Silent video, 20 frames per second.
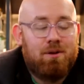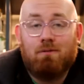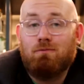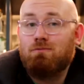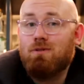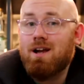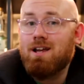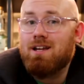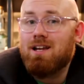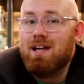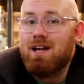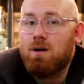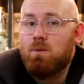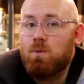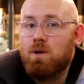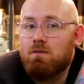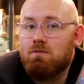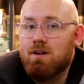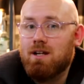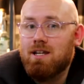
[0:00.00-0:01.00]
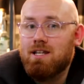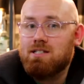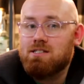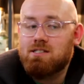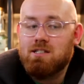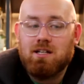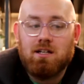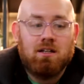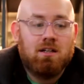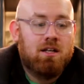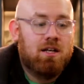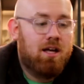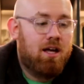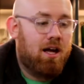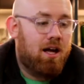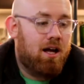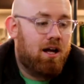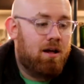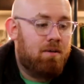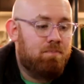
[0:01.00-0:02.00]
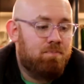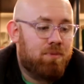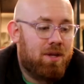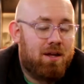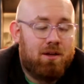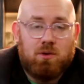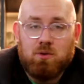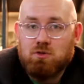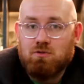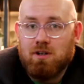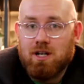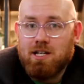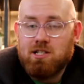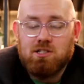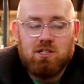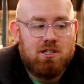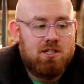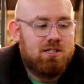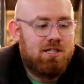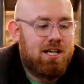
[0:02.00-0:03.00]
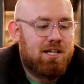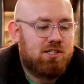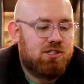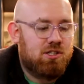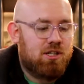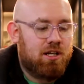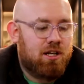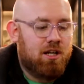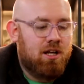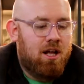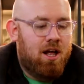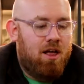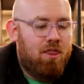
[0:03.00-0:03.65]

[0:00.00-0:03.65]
And right now we're releasing, and it was released at the tasting,